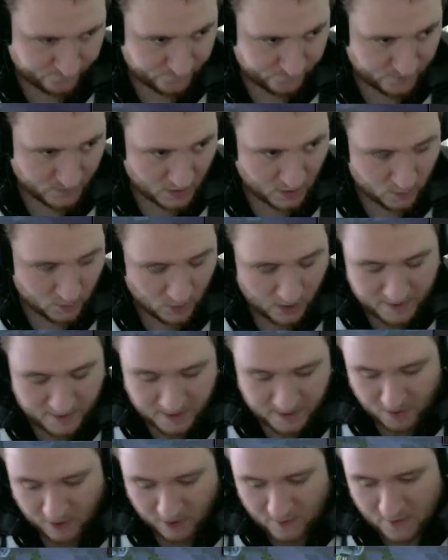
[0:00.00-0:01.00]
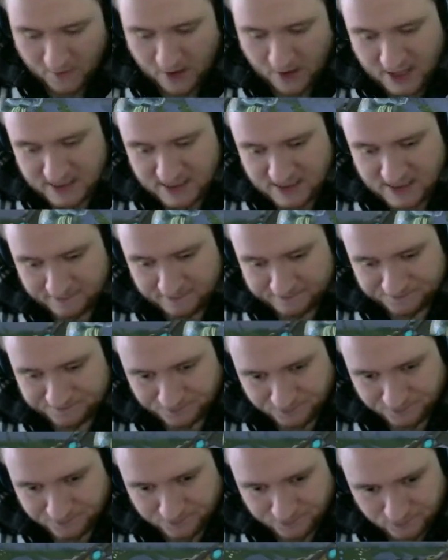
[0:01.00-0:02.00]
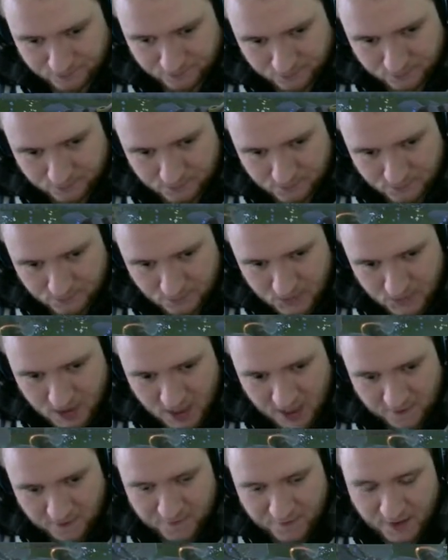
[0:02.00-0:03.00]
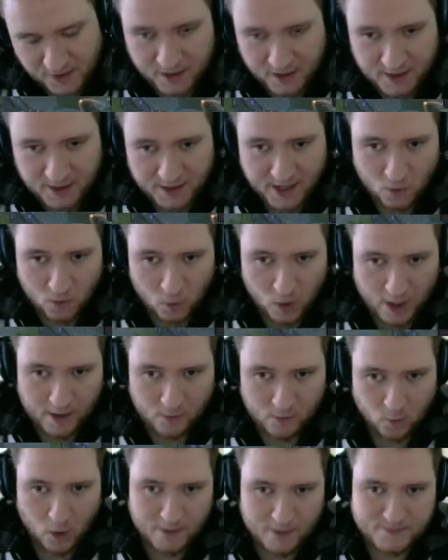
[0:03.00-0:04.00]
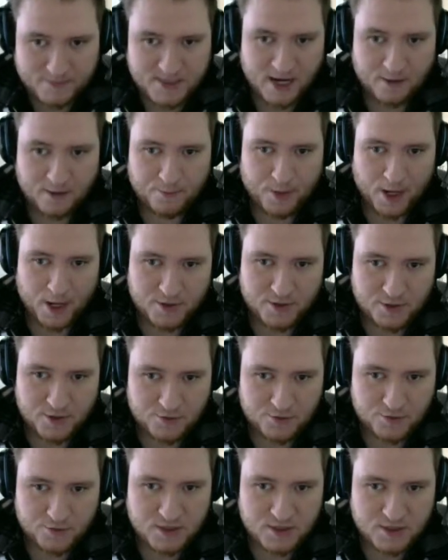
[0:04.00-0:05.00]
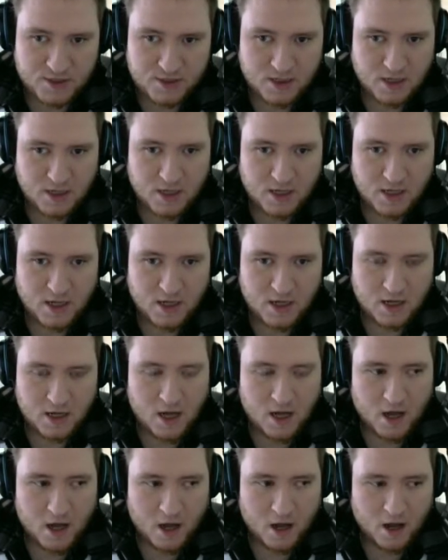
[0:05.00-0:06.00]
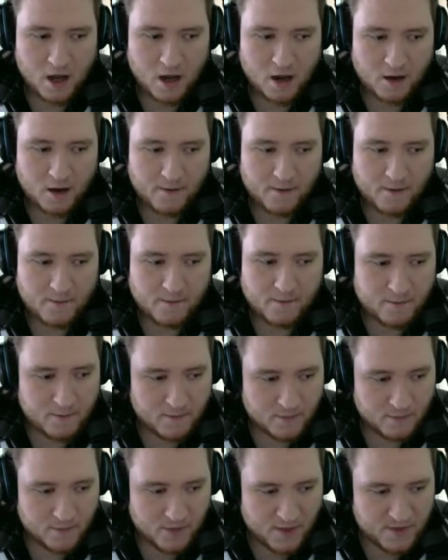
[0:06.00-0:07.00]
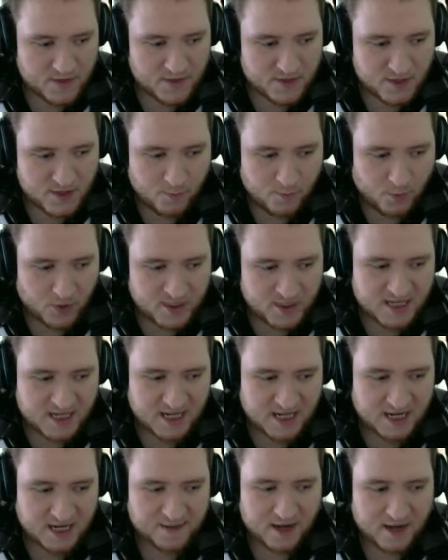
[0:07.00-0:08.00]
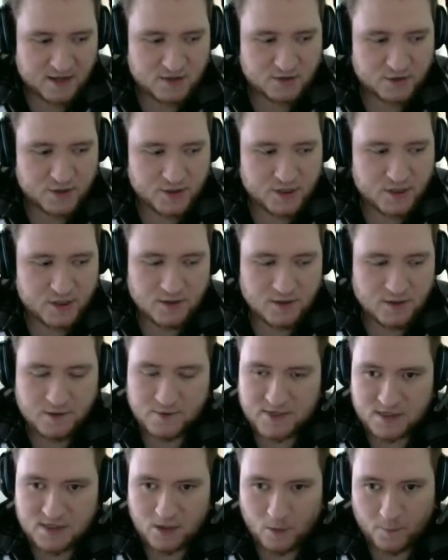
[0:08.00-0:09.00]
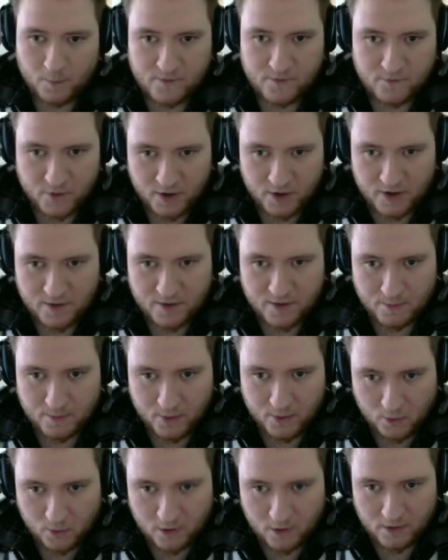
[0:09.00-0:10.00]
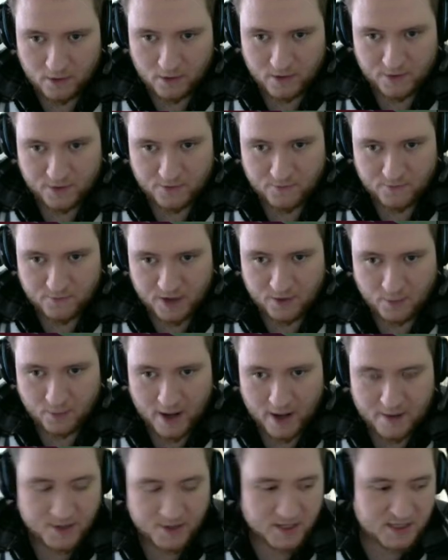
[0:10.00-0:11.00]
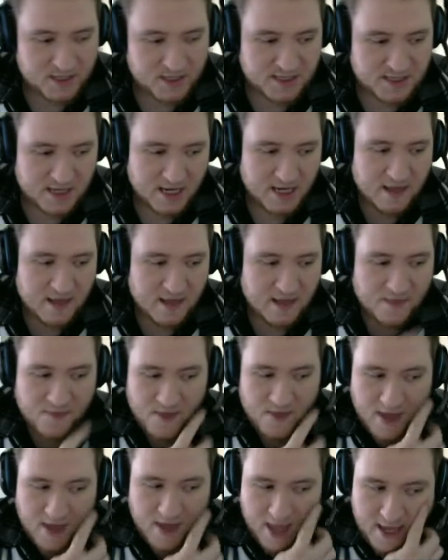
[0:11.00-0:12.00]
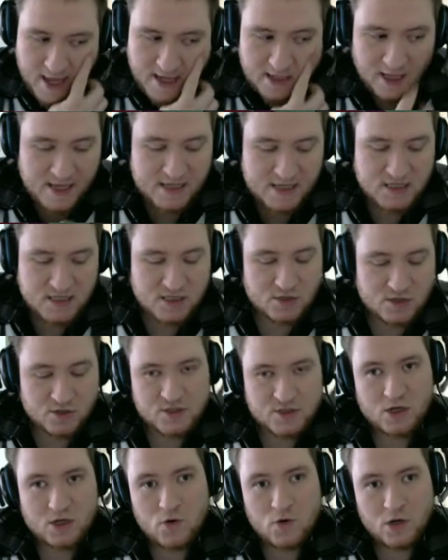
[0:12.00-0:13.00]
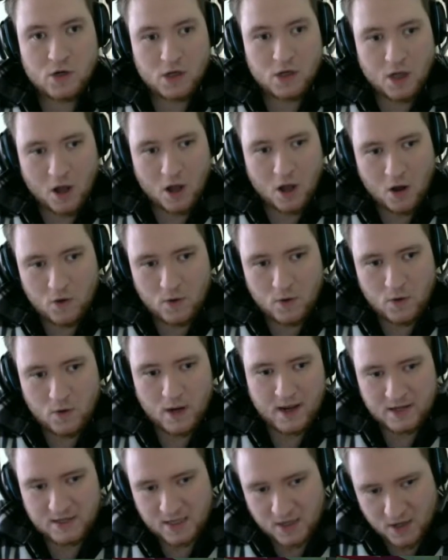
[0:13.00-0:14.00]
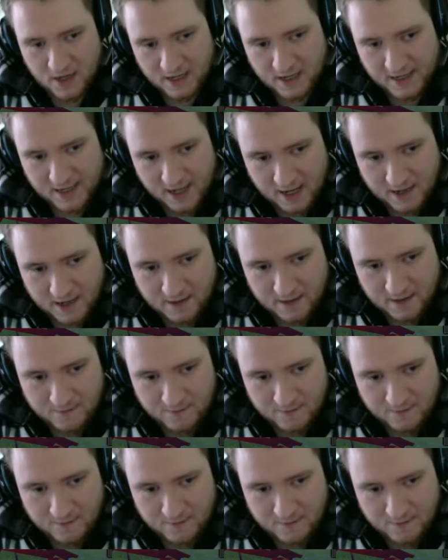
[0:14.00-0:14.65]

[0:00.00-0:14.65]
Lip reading: And what I mean by that is, if they're going to get wiped out by nukes, then there's no point skilling that, because all you're going to do is stop him running them running away, because the heal is so low in the early game